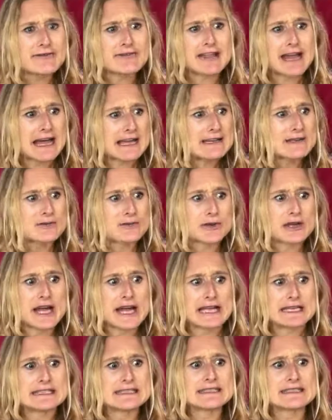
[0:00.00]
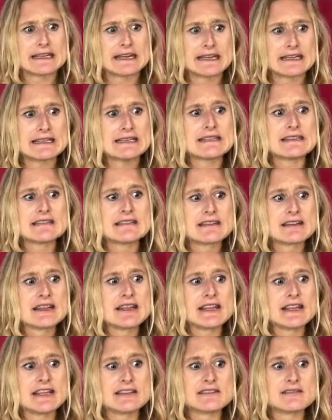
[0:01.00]
that is what I decide
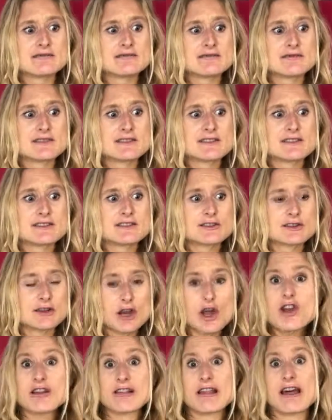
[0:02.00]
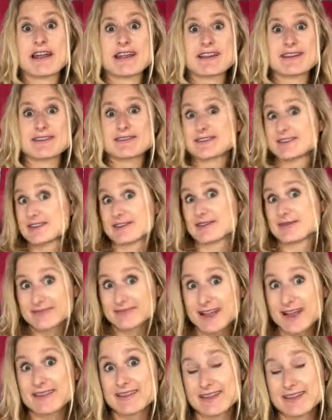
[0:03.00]
it to look like. So
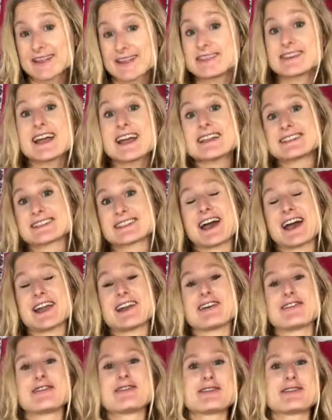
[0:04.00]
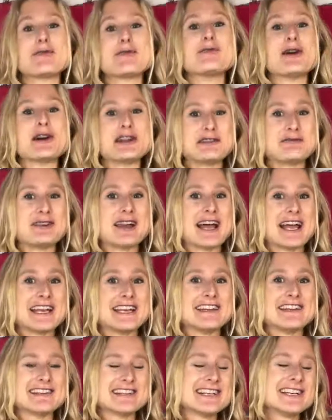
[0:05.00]
yeah, that's kind of the bottom line
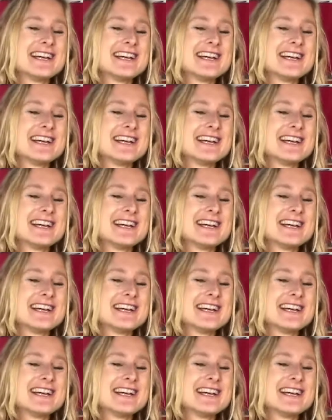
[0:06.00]
here.